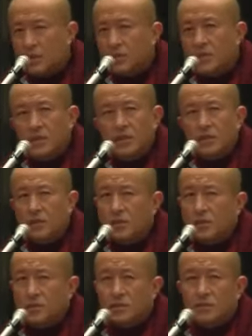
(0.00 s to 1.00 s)
Teach
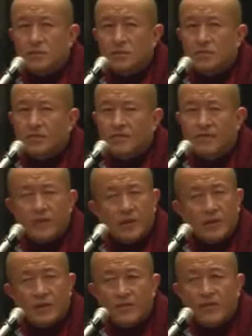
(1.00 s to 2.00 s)
is
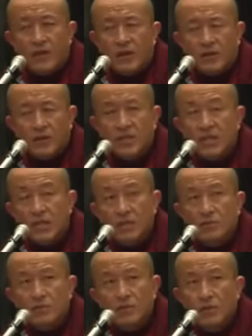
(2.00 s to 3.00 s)
very vast.
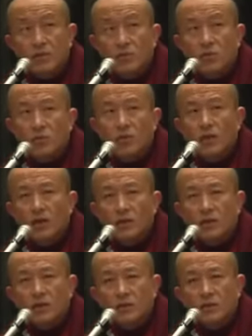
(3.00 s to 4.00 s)
Teach means so
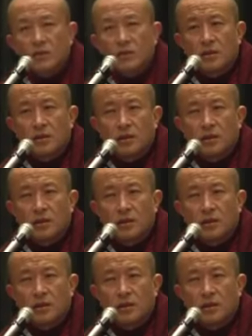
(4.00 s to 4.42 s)
much.